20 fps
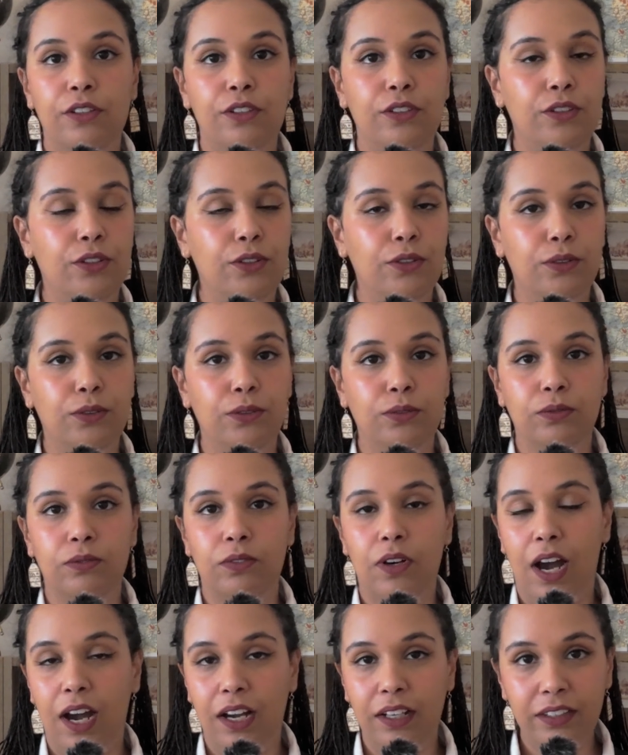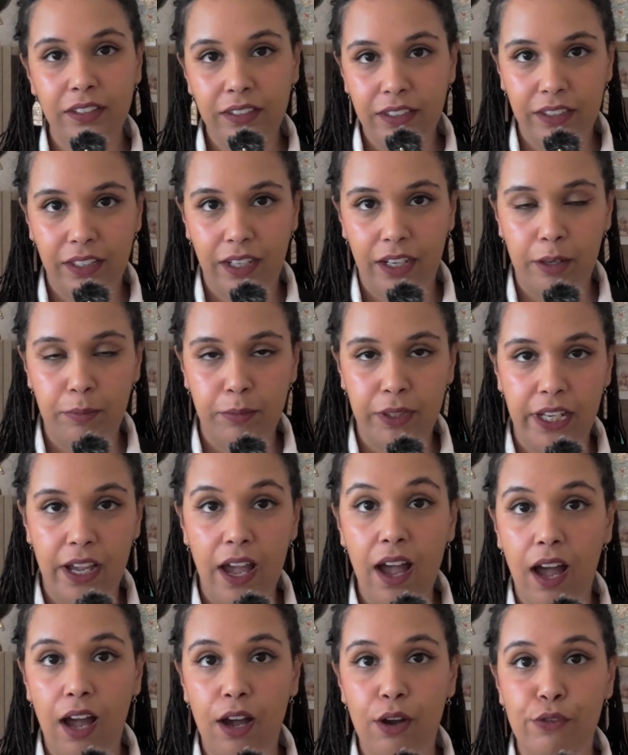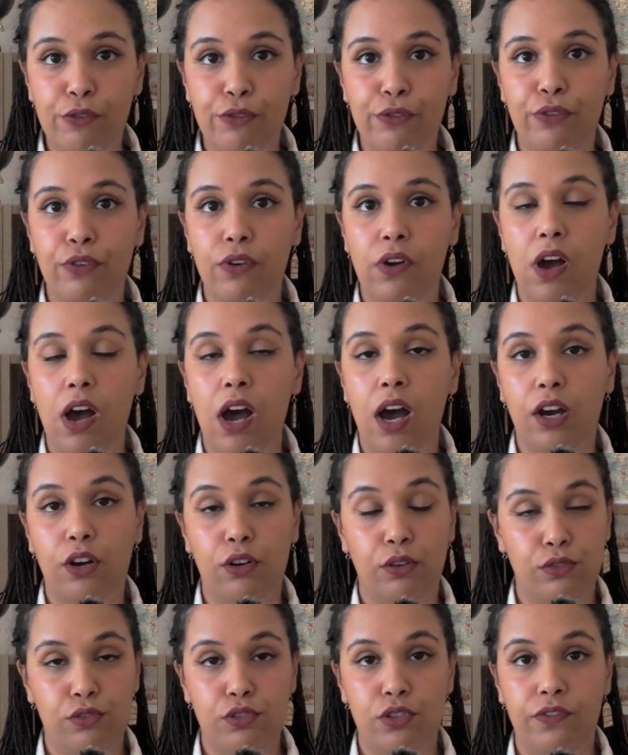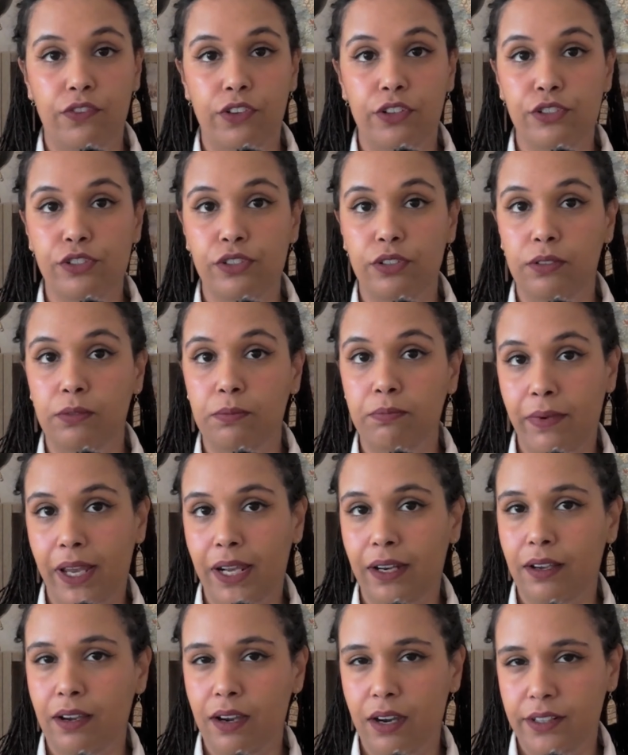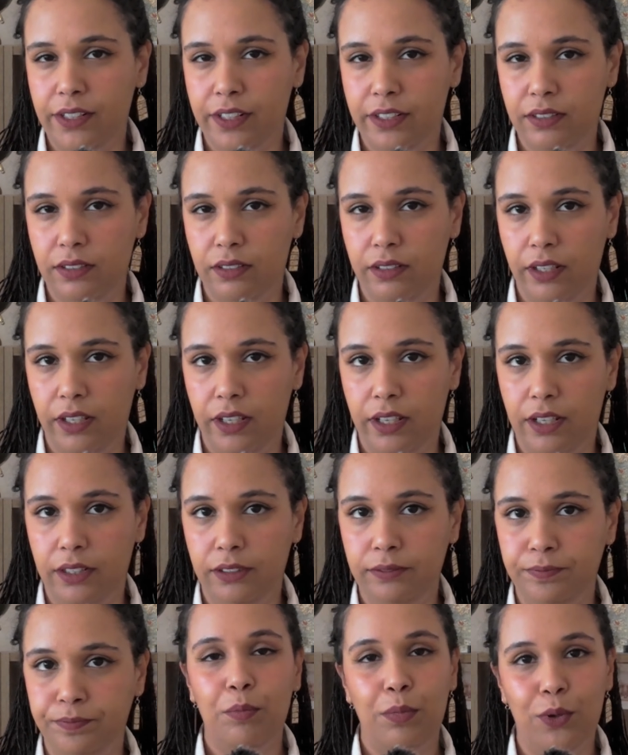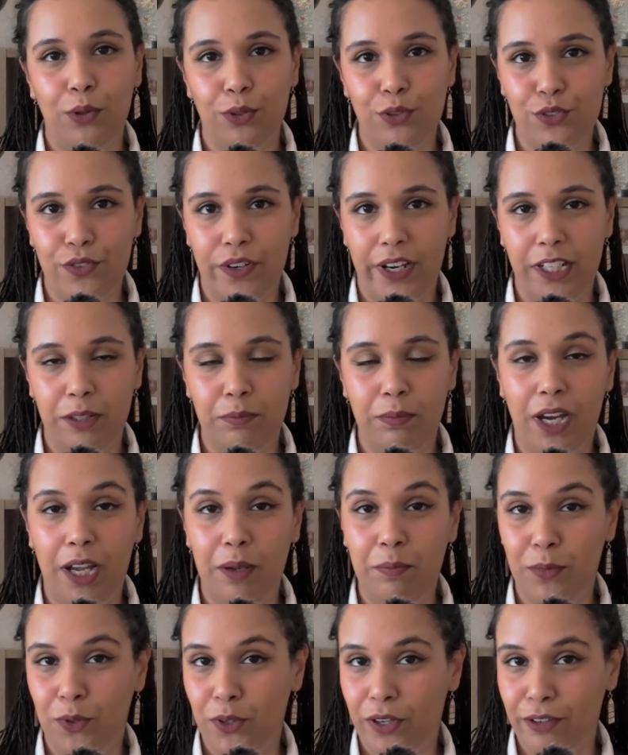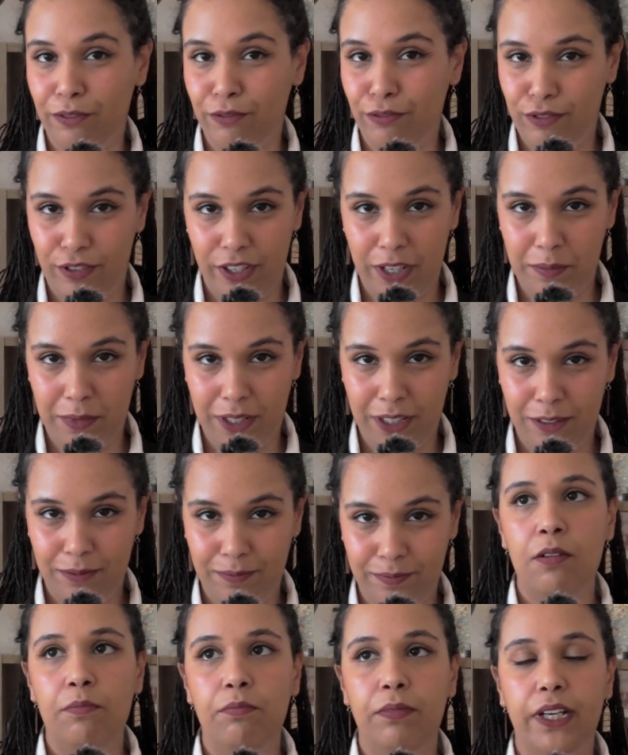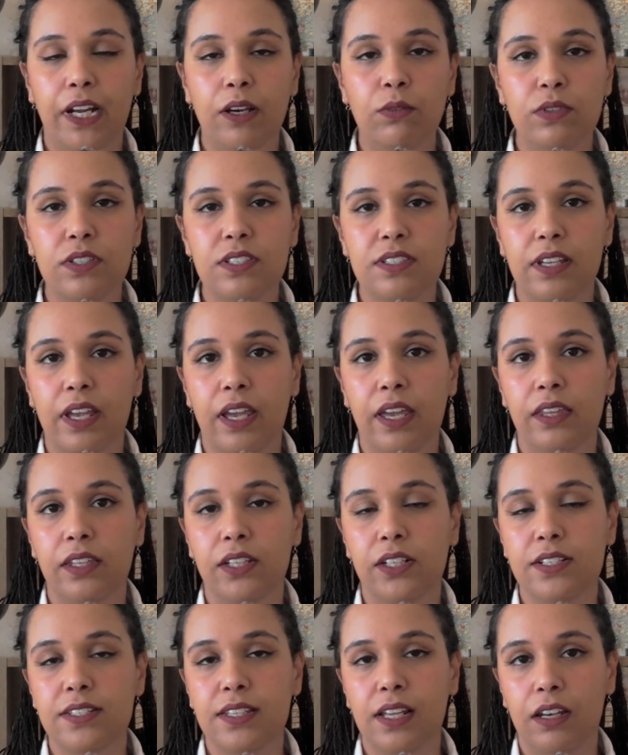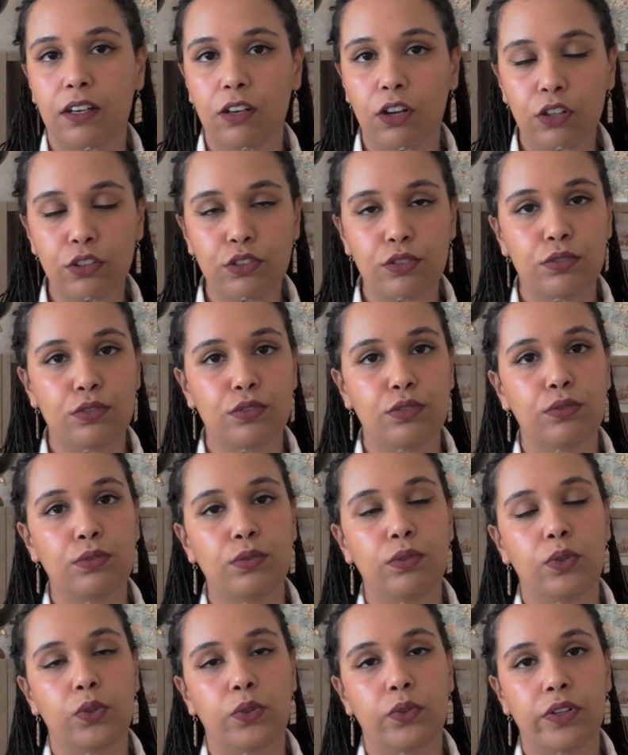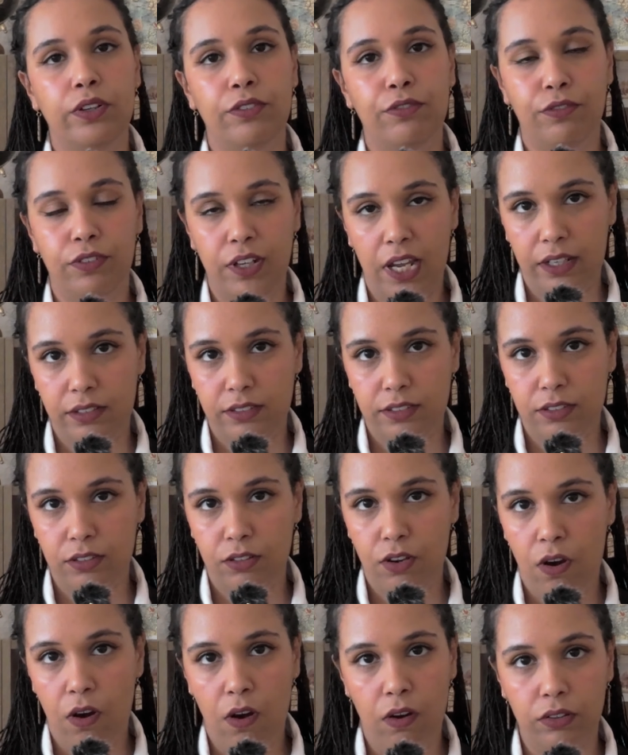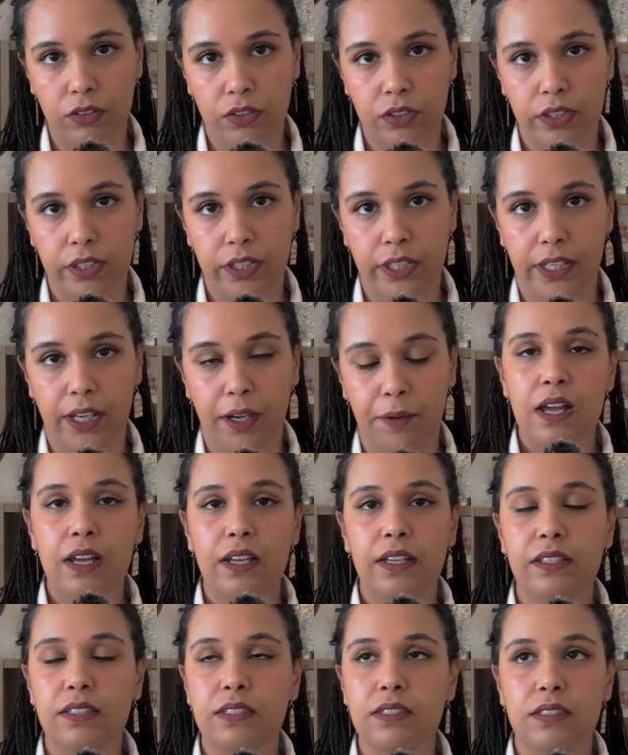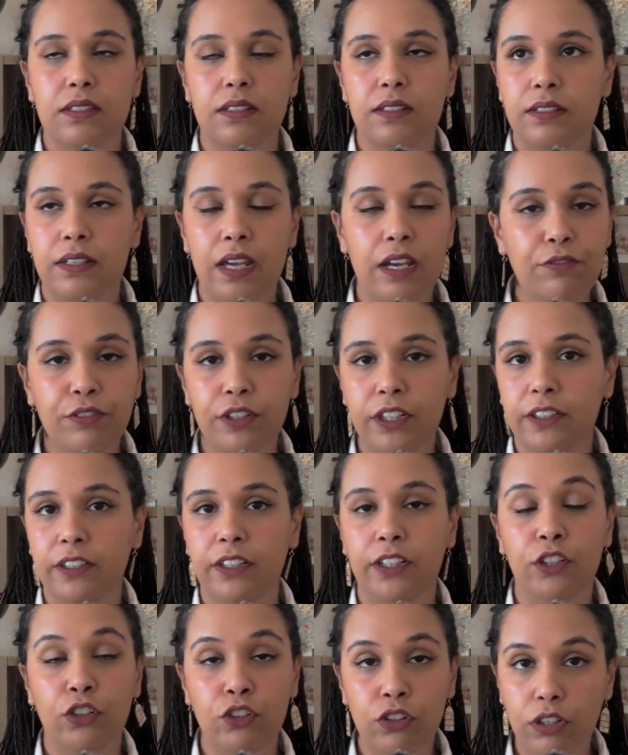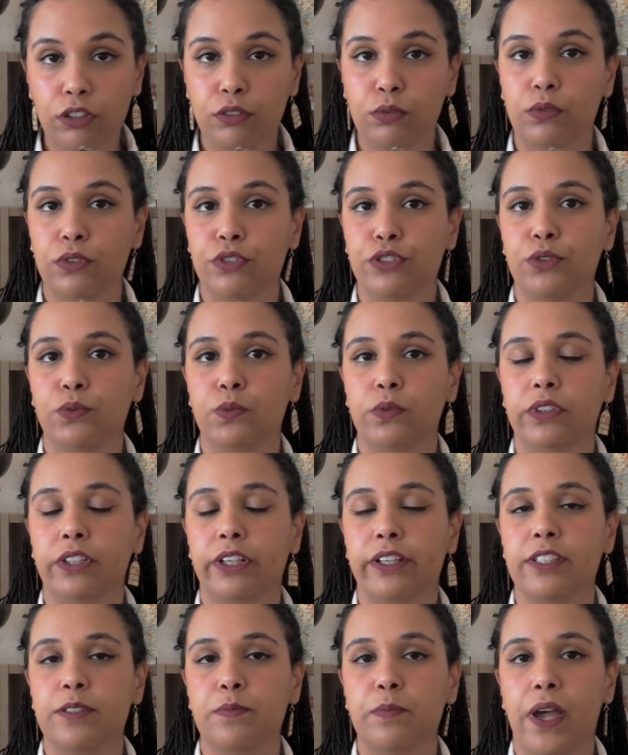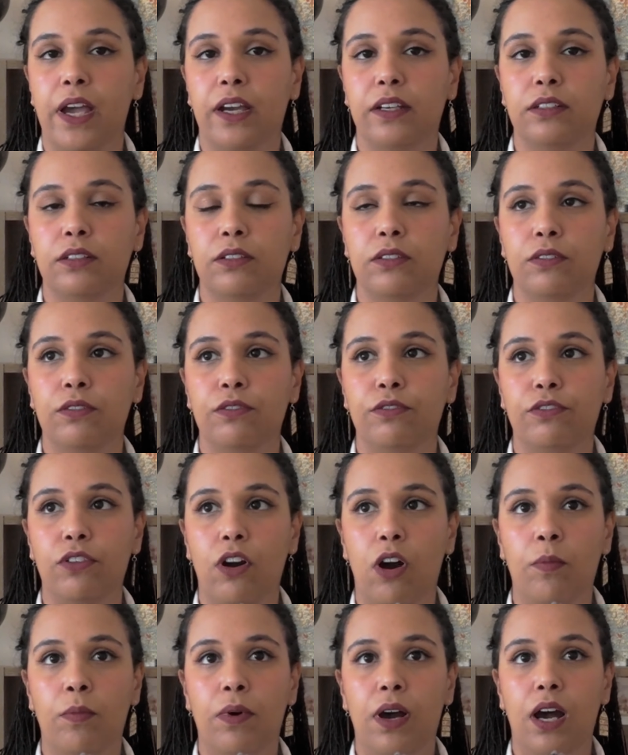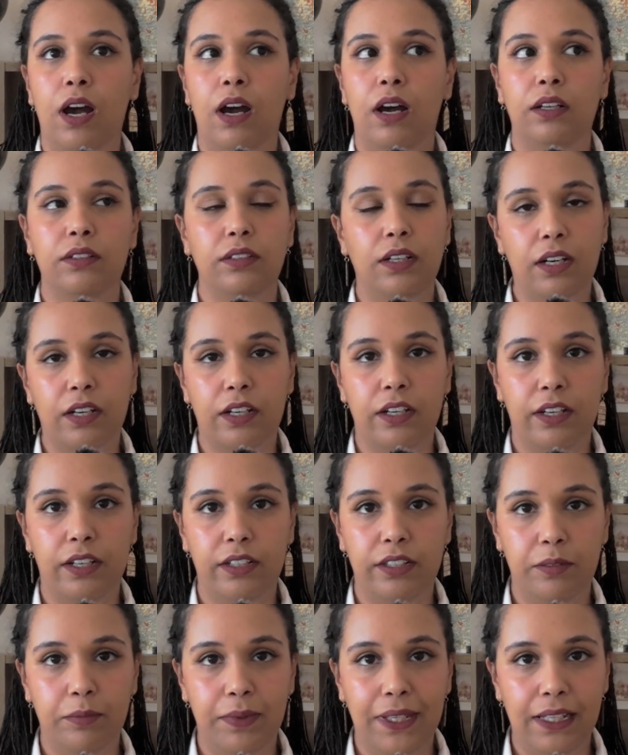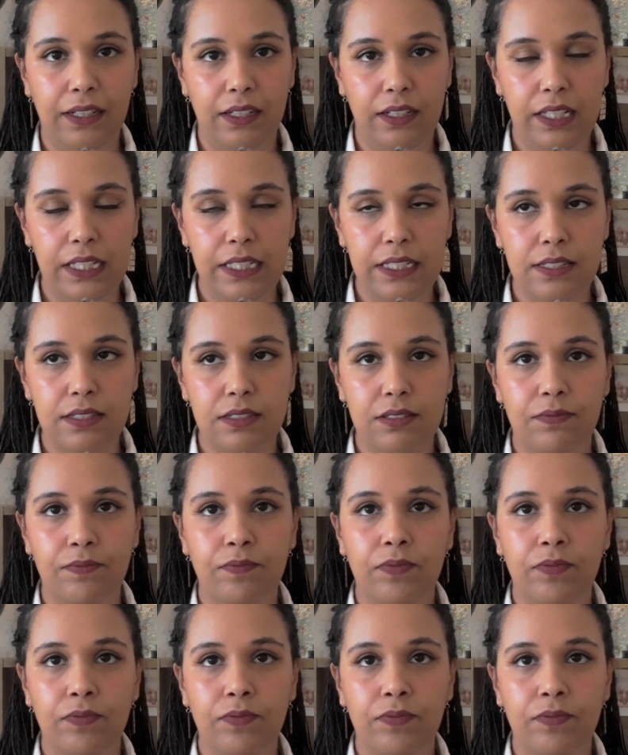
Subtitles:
You undeniably have a controversial main character here, portrayed by Morgan Freeman, but I would say there's a lot to reflect on here. It's definitely not what you would expect from a Dark Academia list,